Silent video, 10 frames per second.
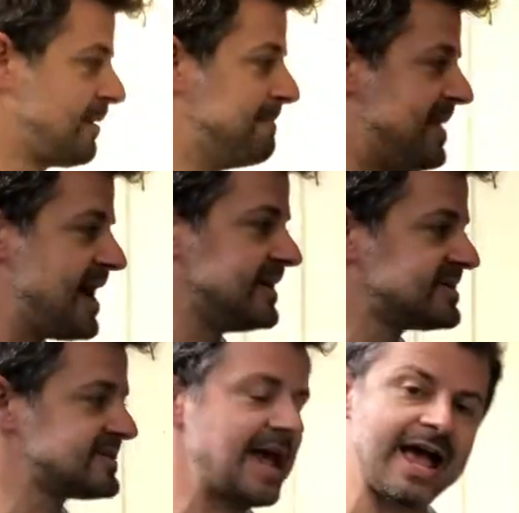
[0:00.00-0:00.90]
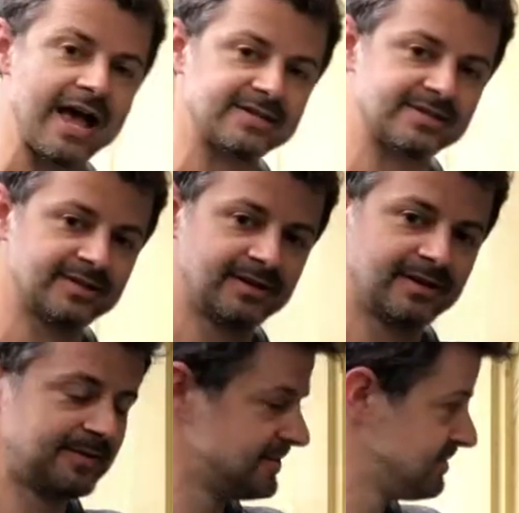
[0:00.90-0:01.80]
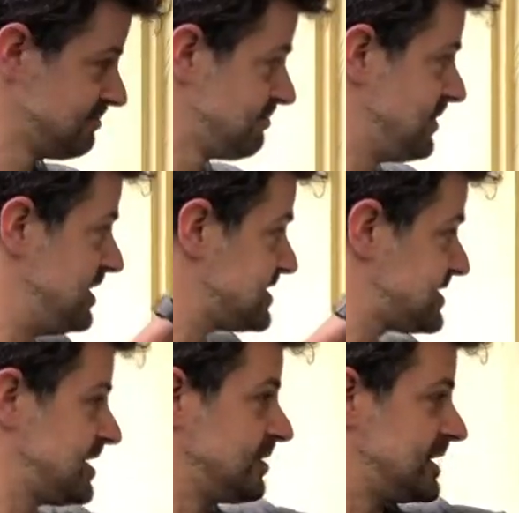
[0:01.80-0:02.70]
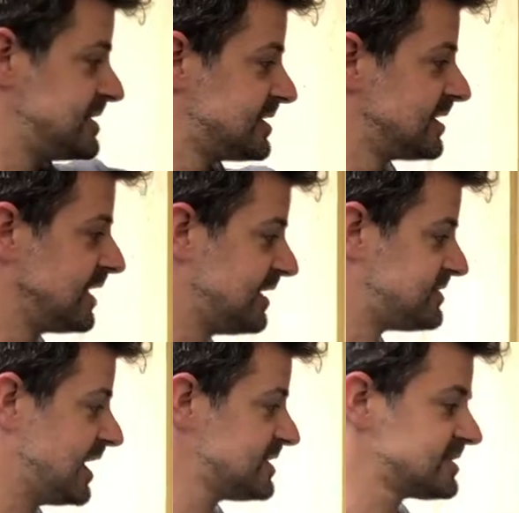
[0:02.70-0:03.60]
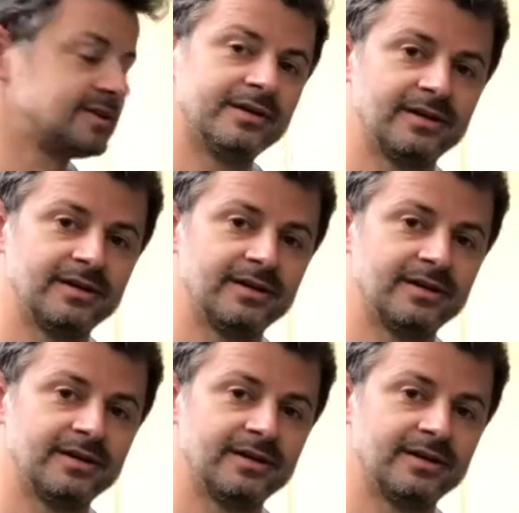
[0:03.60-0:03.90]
minus S, this series, gives us